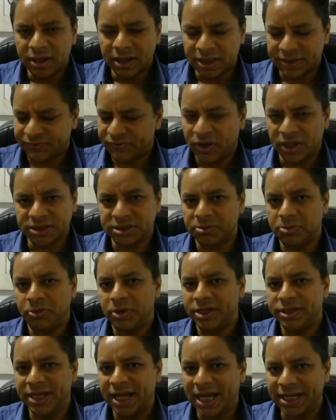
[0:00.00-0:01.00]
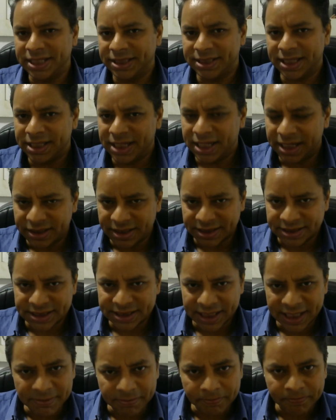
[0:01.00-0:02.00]
As far as I'm aware, they hadn't done anything to
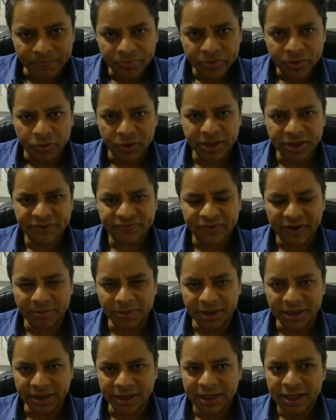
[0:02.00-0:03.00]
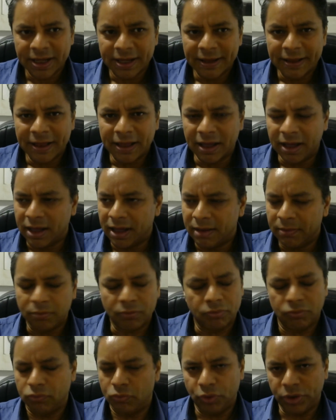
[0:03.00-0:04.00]
him or his family.
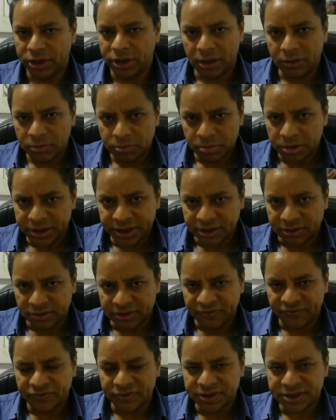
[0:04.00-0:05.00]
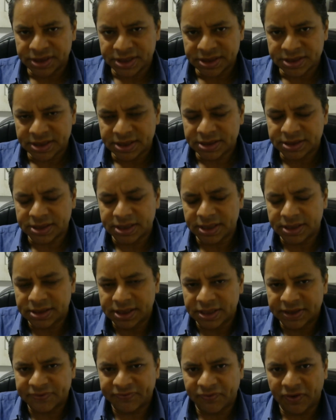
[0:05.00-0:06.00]
political differences
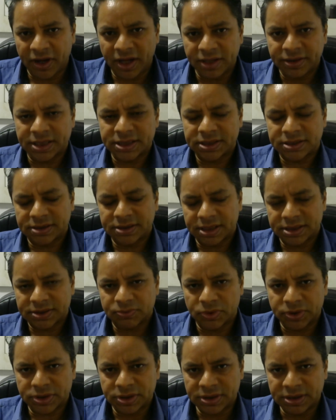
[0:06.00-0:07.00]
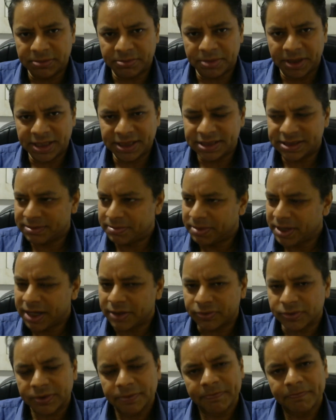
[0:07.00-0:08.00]
is fine. That's what debate is
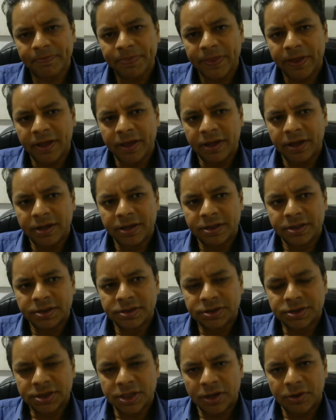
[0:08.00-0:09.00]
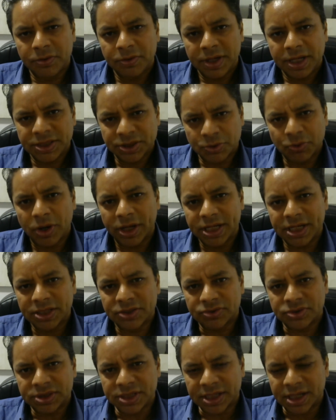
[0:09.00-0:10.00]
about. So it's quite
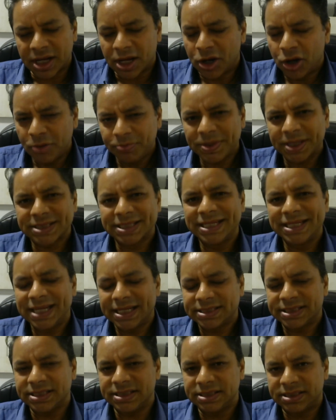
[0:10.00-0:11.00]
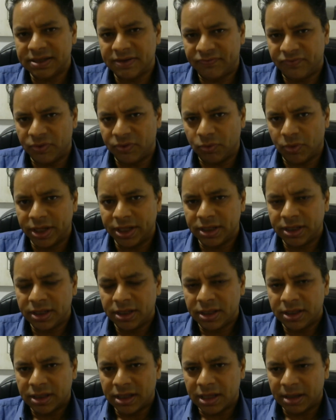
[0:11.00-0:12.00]
interesting, and I hope that's a lesson to everyone
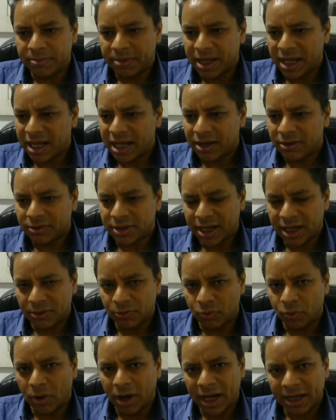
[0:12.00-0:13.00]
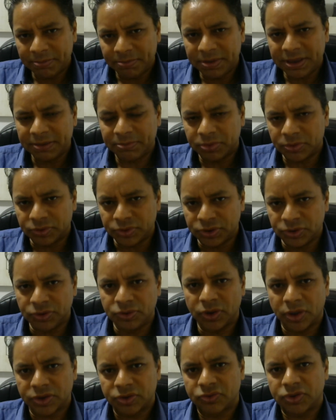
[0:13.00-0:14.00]
about why people do
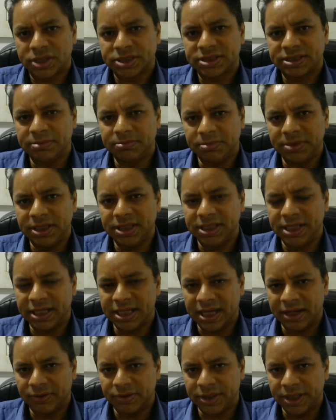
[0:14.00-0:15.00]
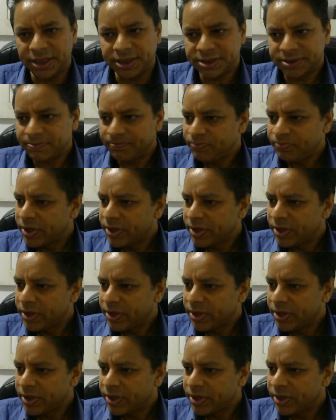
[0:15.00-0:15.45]
not trust the media nowadays.